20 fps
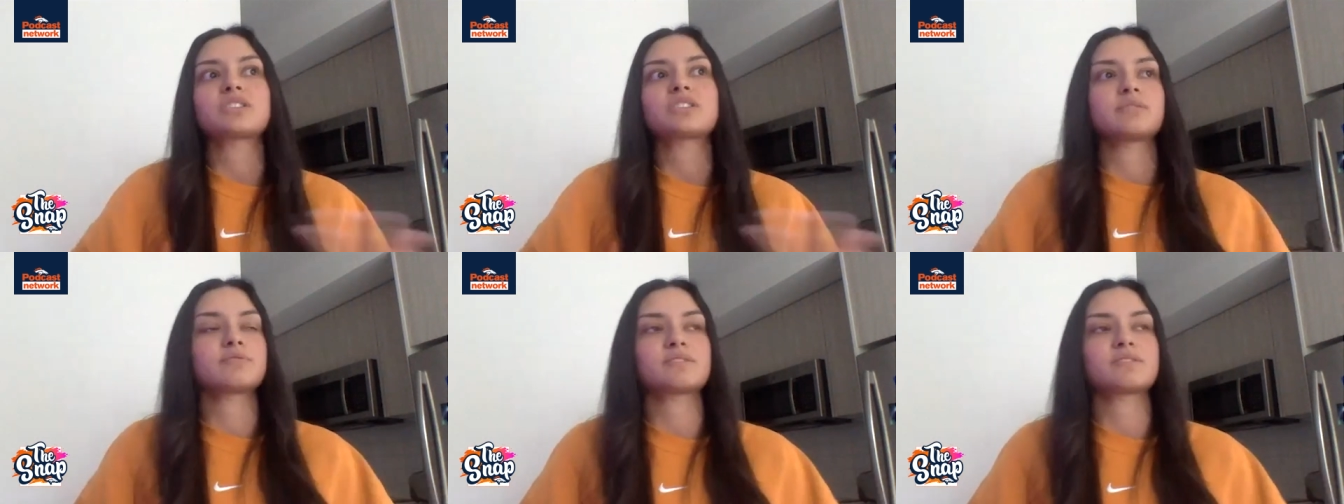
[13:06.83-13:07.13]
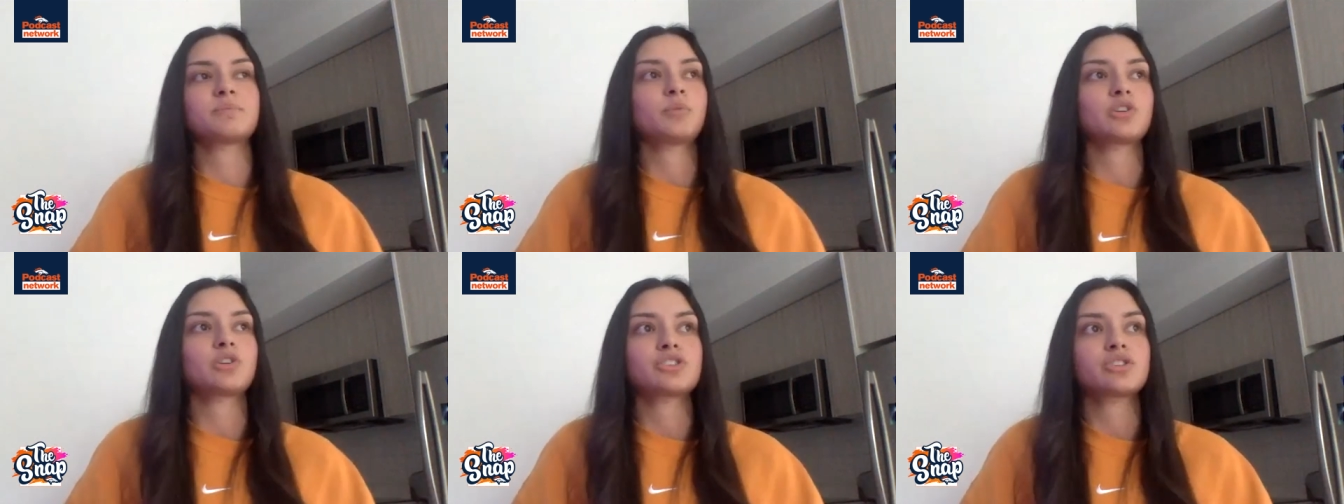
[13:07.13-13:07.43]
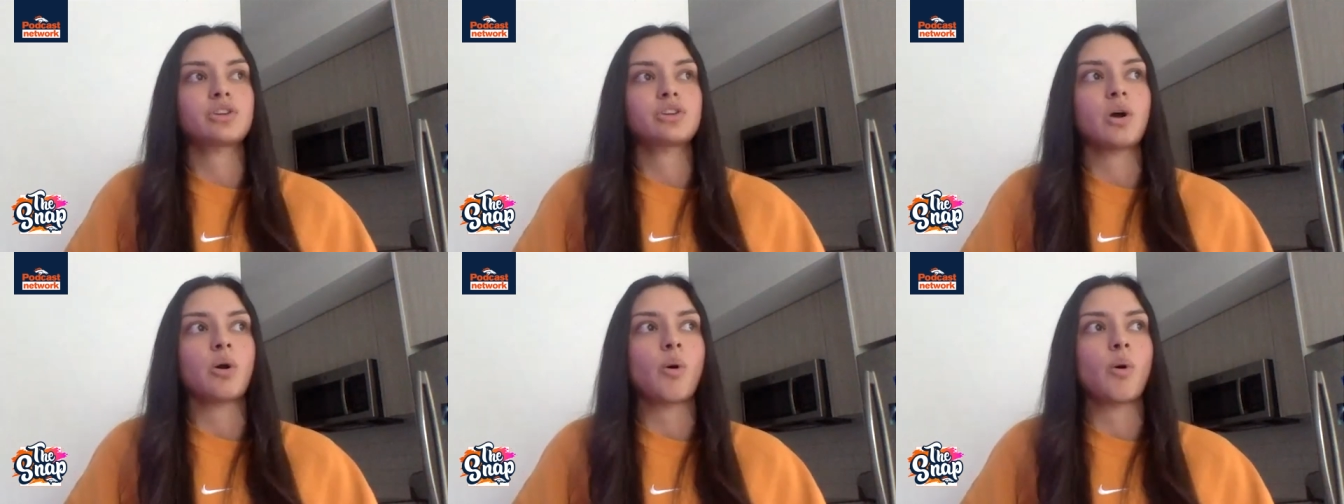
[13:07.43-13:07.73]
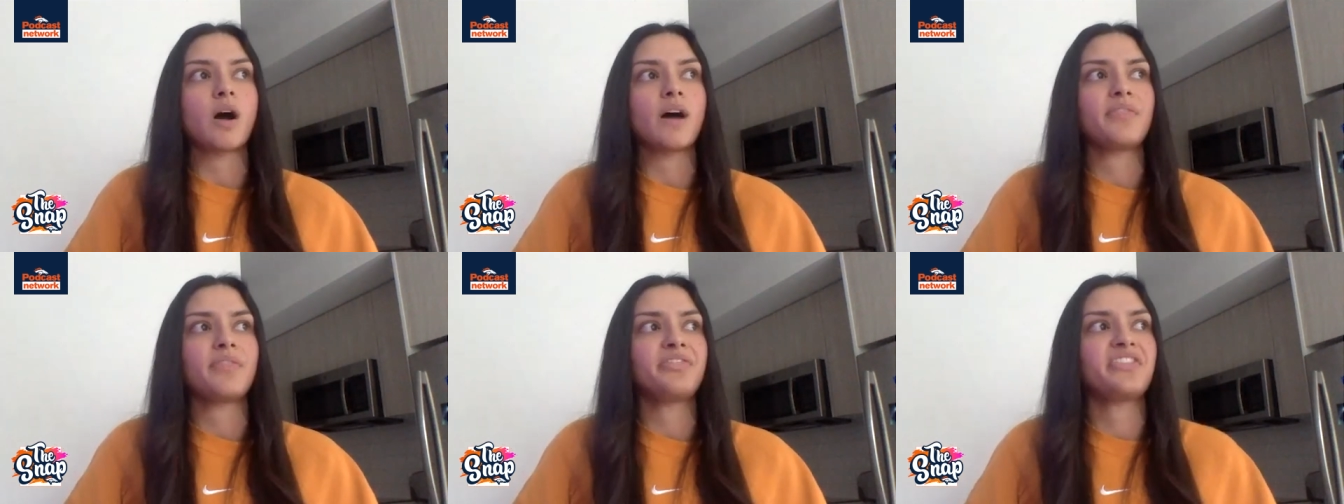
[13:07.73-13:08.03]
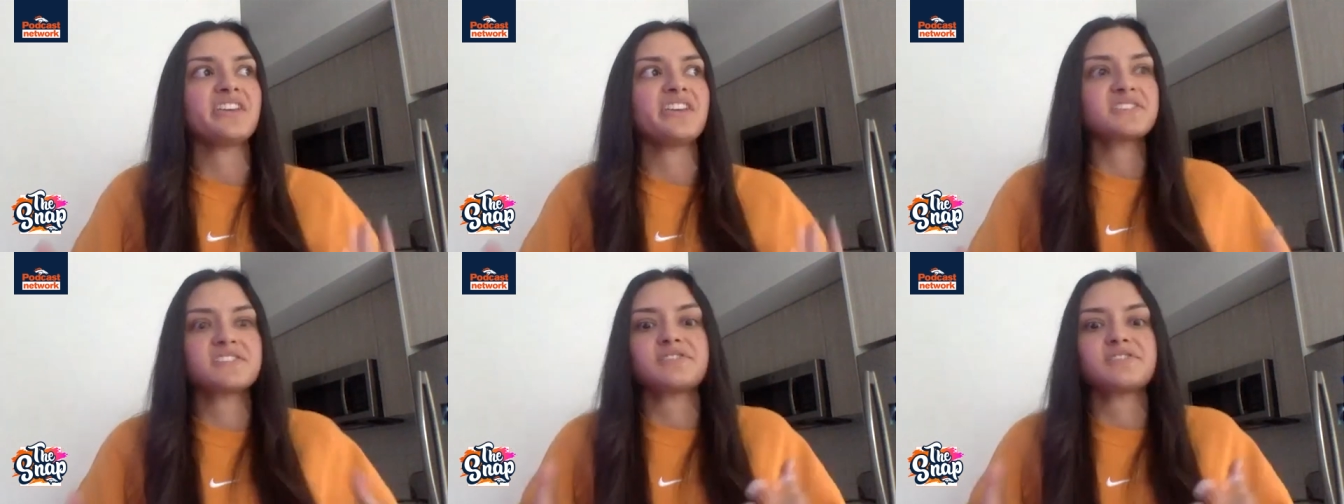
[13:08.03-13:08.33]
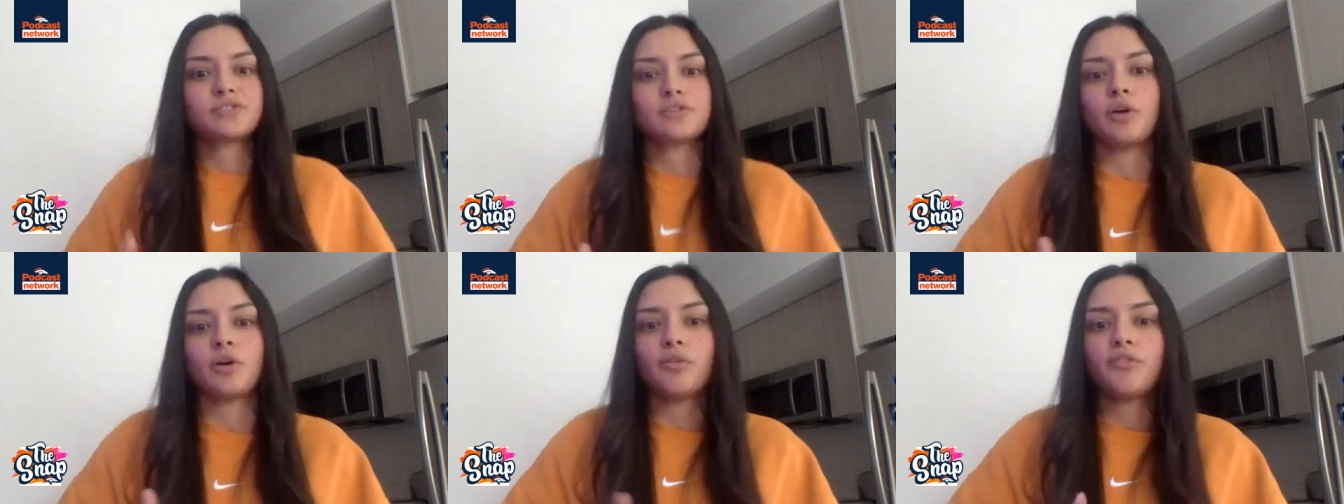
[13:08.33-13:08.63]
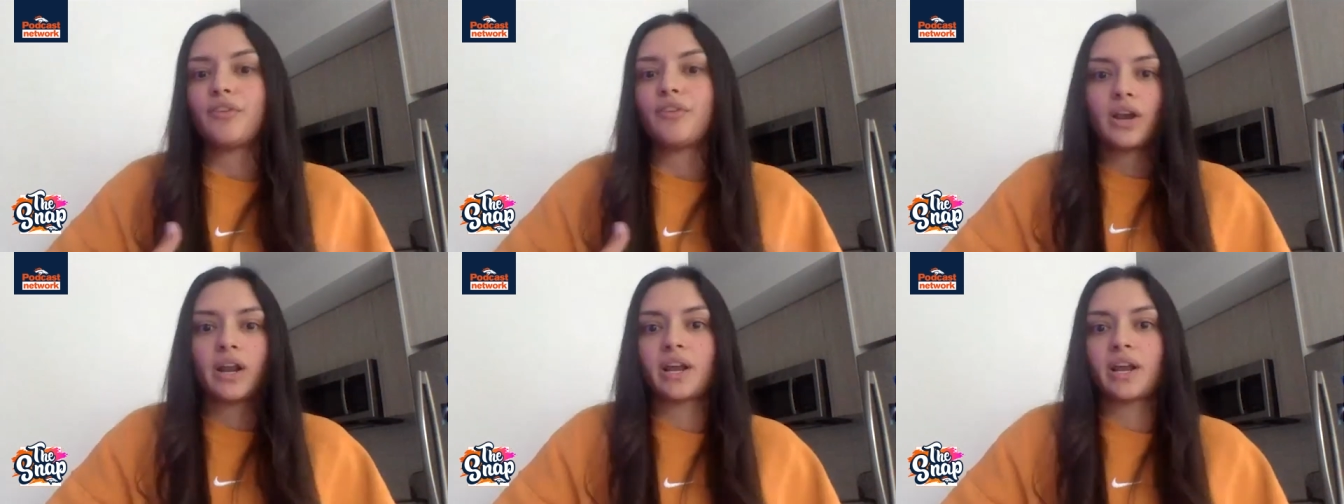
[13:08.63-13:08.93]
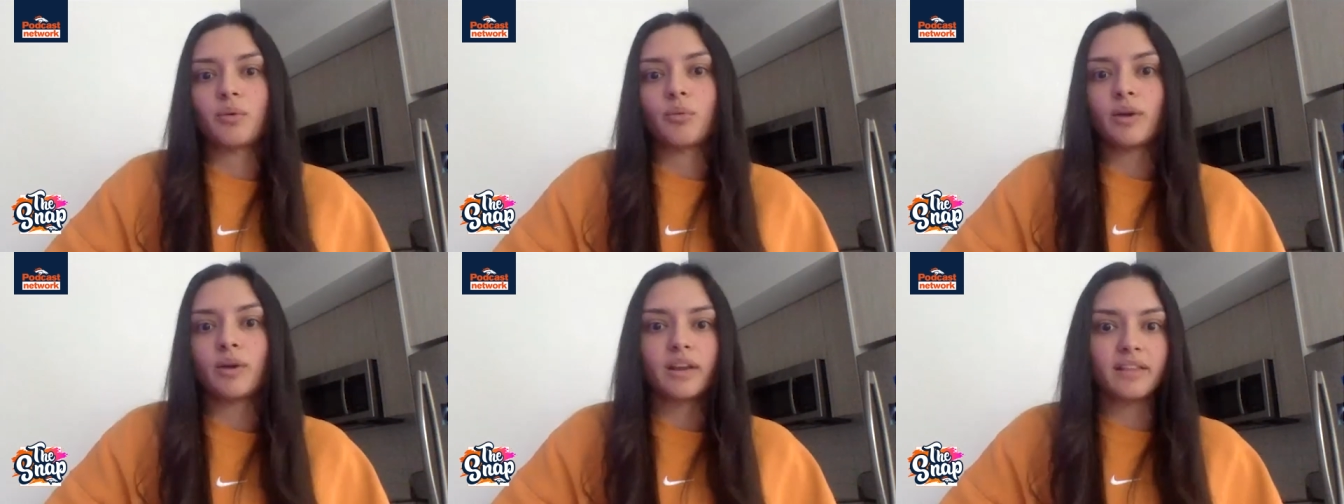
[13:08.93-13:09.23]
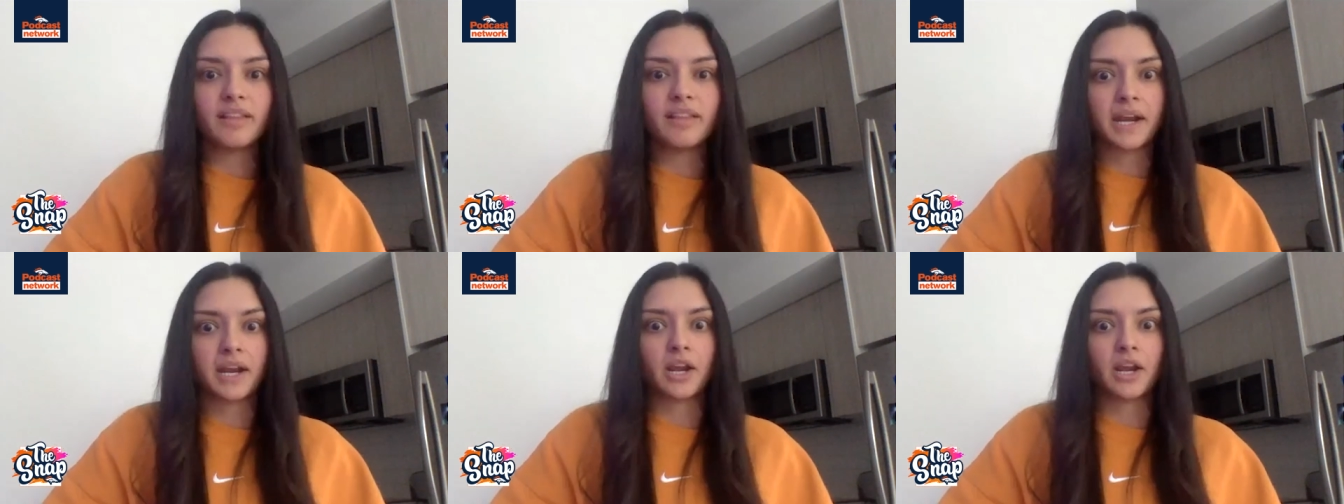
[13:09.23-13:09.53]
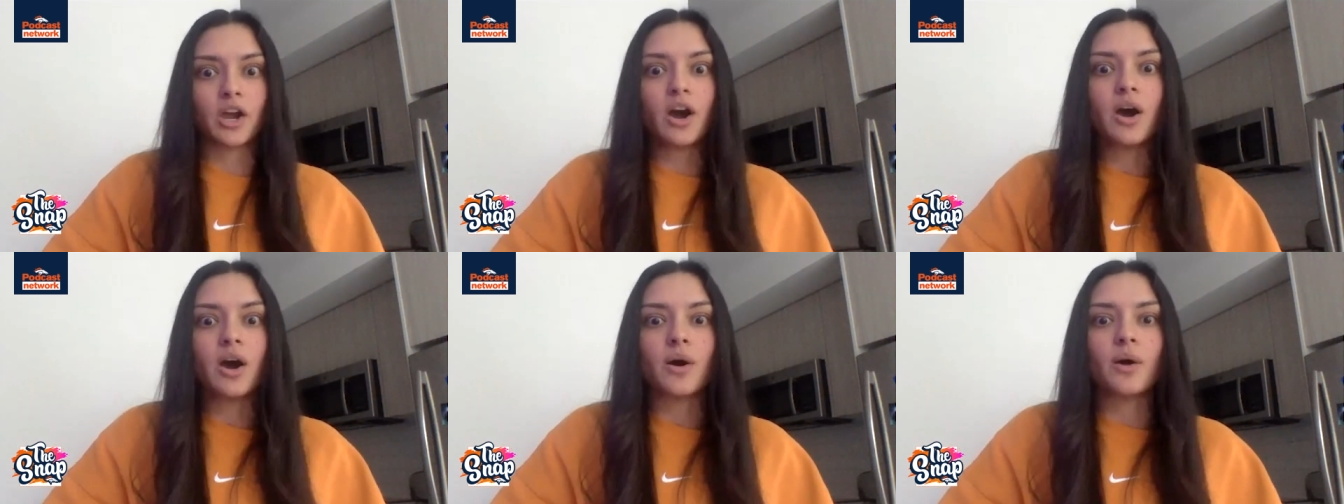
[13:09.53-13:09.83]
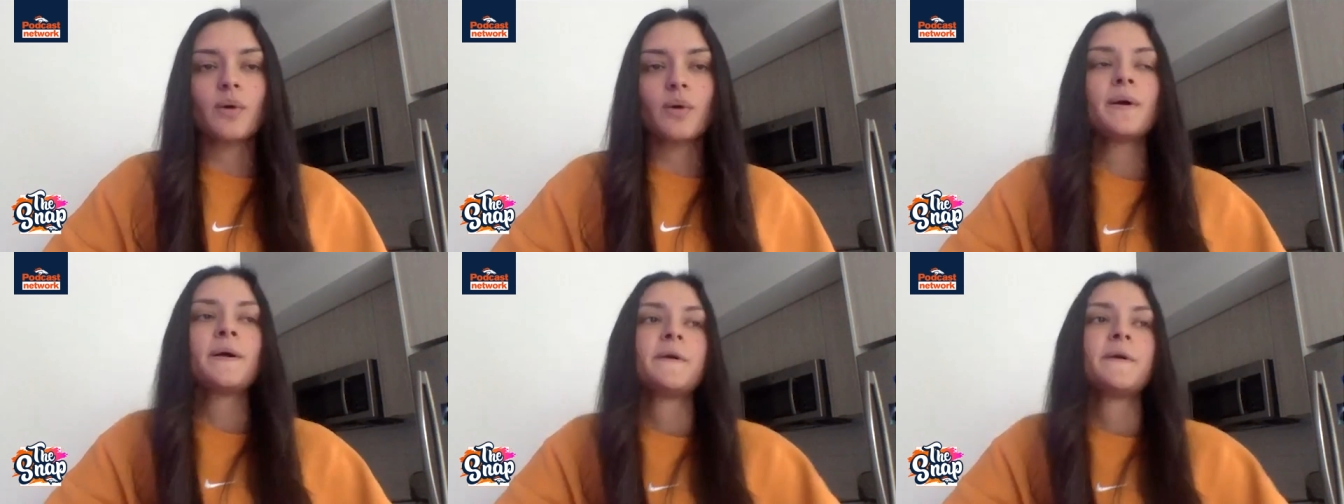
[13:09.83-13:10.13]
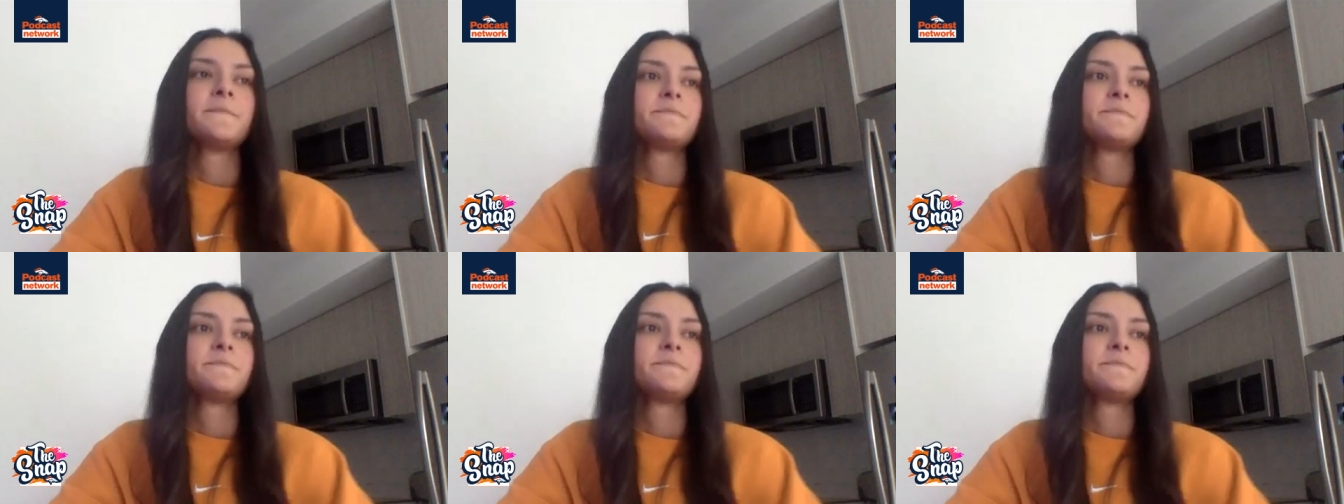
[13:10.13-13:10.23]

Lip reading: It was more so, this is so fun. I don't want to let it go.